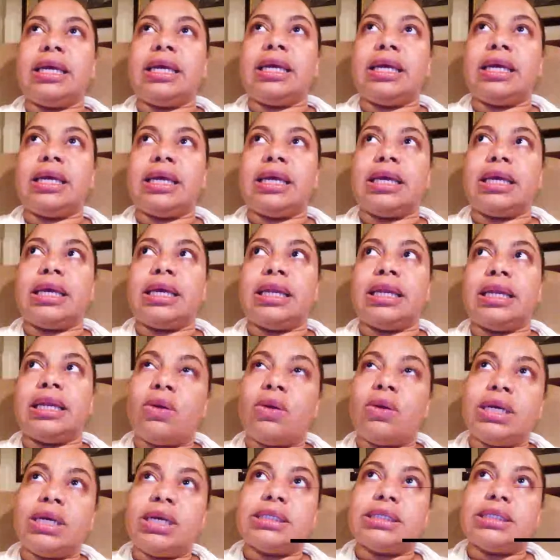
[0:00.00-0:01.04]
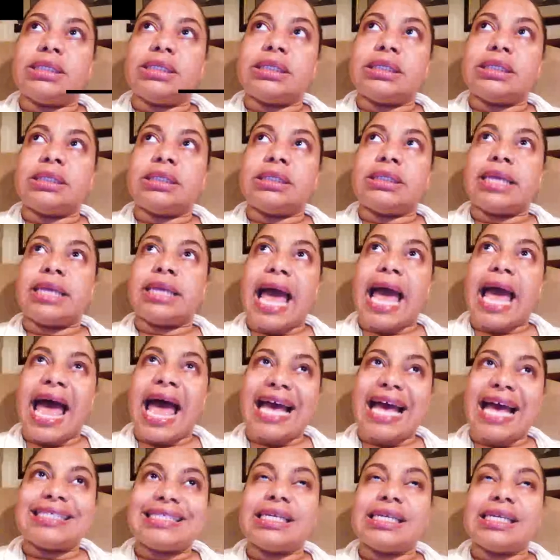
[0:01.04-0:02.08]
not only is the
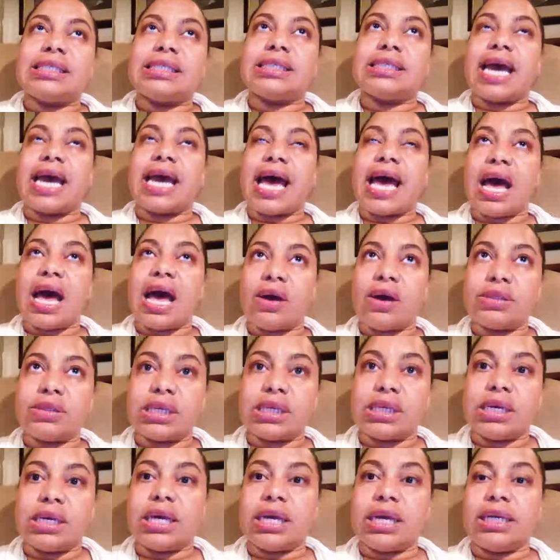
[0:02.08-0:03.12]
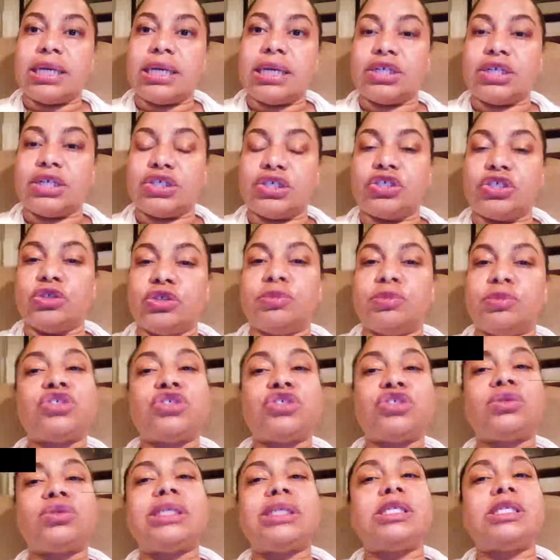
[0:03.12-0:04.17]
access to housing an issue, but
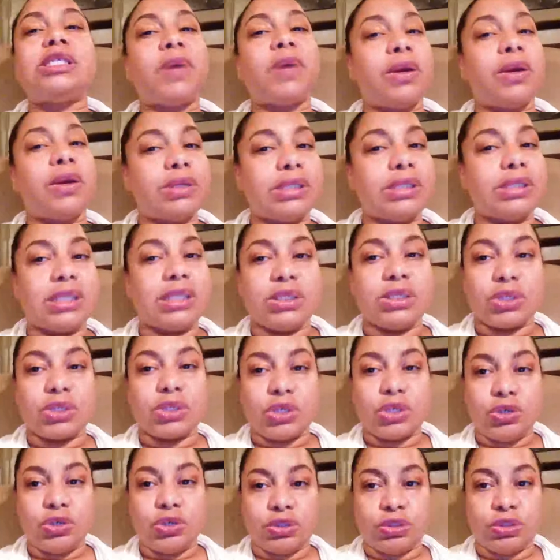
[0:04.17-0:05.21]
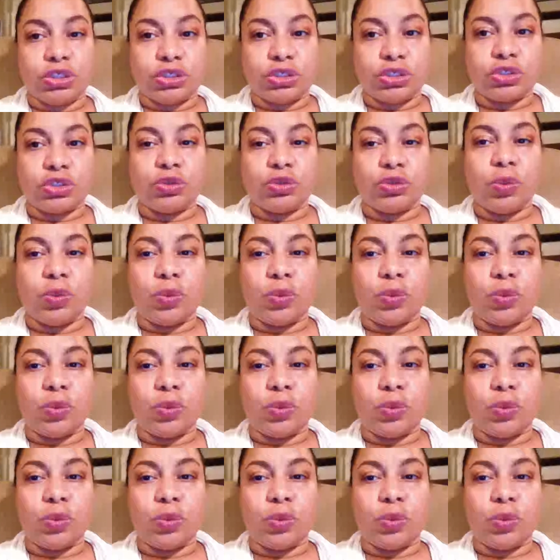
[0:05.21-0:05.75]
transparency is a huge issue where